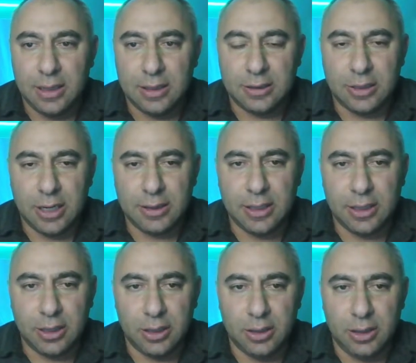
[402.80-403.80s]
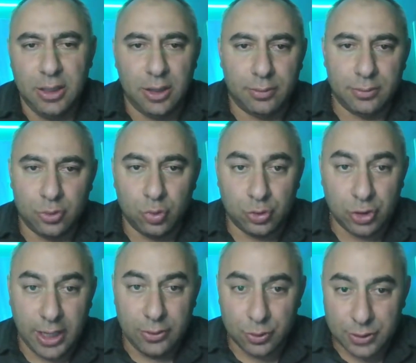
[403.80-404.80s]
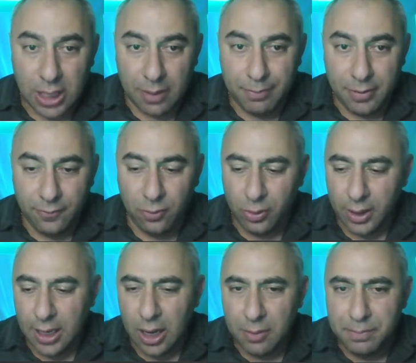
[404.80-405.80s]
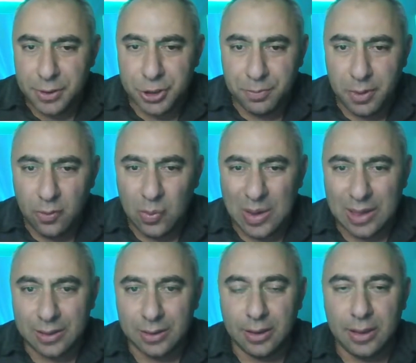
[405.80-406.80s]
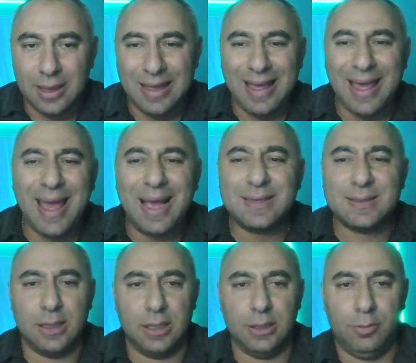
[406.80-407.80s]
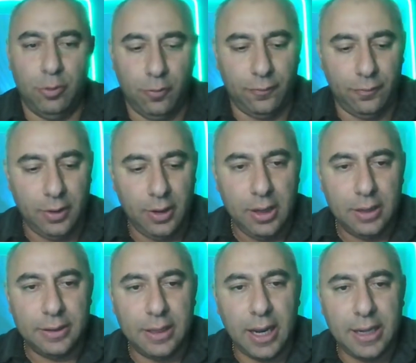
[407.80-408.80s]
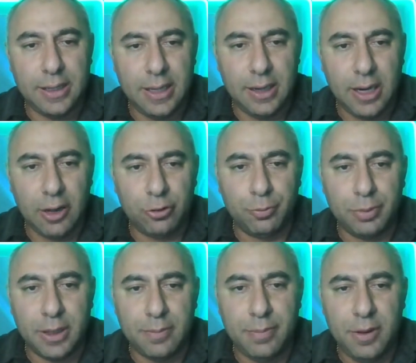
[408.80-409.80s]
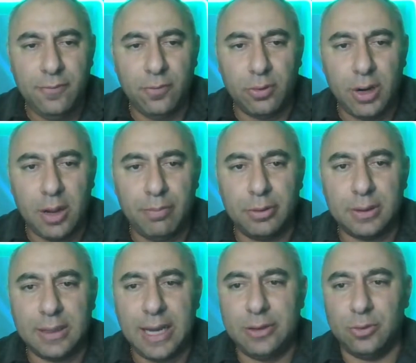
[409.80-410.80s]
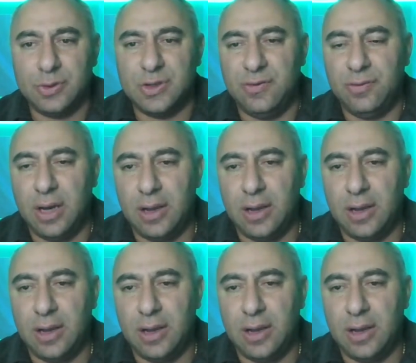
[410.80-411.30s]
threatening, to trying to stop b4, and now bishop e1. Excellent move. The idea now to play b4 and put the knight on c5.